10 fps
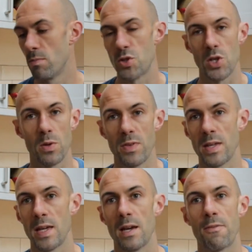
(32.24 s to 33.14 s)
Shoe of the
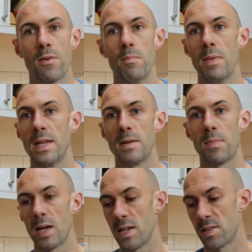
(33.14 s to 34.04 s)
year from many
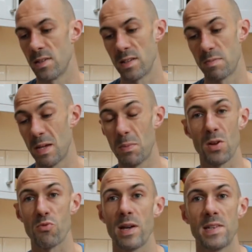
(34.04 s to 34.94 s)
places. People
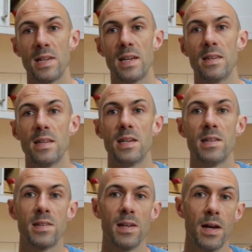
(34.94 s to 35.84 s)
are racing in
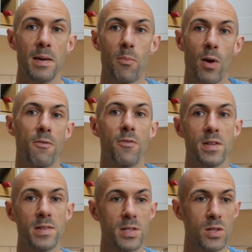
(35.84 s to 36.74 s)
these in
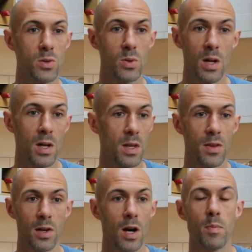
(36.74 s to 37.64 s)
preference to
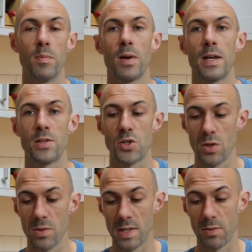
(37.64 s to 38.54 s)
the carbon plated
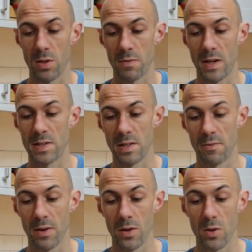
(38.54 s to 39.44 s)
shoes. They've got the fancy
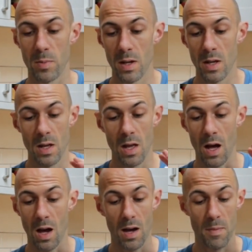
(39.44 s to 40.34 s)
foam.
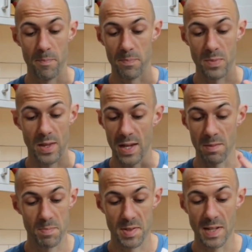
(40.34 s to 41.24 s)

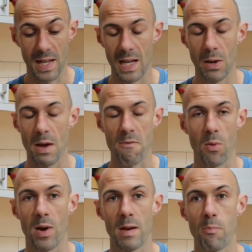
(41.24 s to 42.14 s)
They sell out
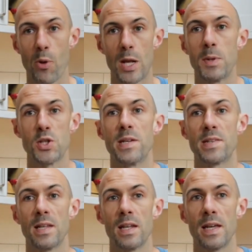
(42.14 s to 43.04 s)
everywhere pretty much
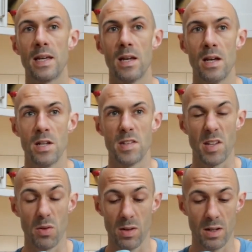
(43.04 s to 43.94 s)
instantly.
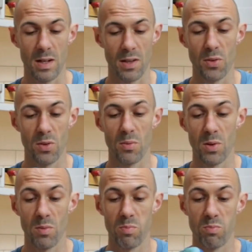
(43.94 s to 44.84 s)
So I thought,
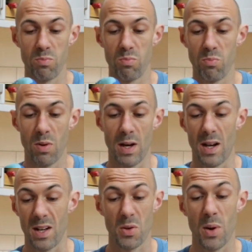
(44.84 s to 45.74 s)
well,
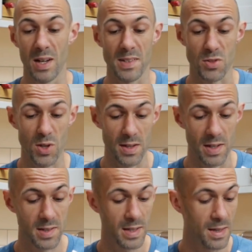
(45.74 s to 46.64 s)
I'd quite like to try
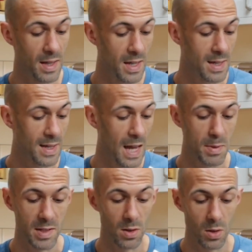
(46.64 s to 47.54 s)
this. Then they came
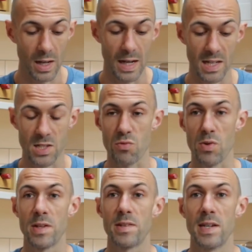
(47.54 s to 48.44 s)
in stock at
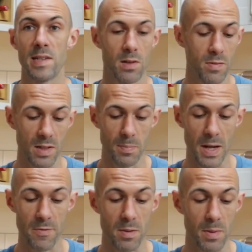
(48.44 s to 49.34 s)
Runner's Need, so obviously I
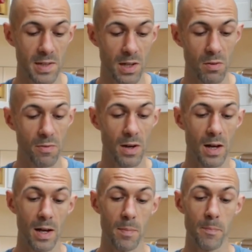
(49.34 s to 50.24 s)
paid for them myself.
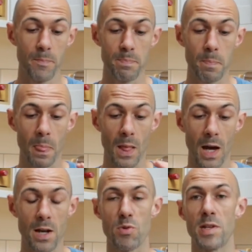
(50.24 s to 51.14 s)
And
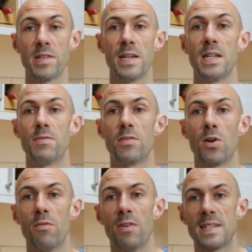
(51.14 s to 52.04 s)
at Runner's Need, if you've
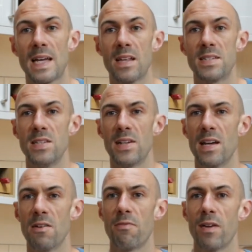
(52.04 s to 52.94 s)
got Vitality, you
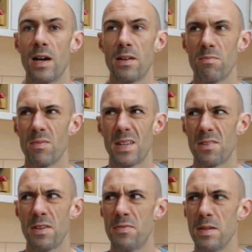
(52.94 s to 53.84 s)
get a flight, I think it's
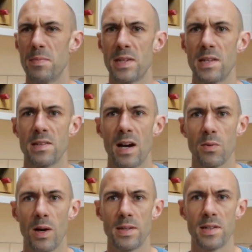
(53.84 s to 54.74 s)
15%
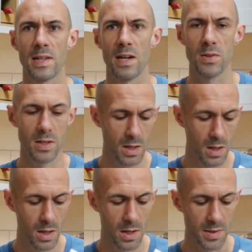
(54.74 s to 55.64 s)
site-wide discount.
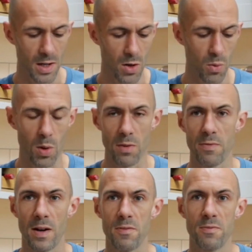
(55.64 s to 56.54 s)
So
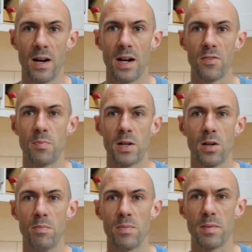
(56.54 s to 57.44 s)
155
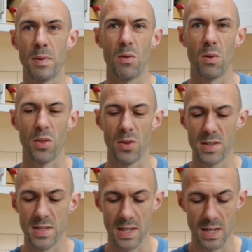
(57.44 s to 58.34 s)
becomes about
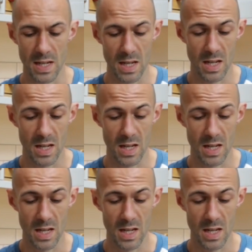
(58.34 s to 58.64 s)
130.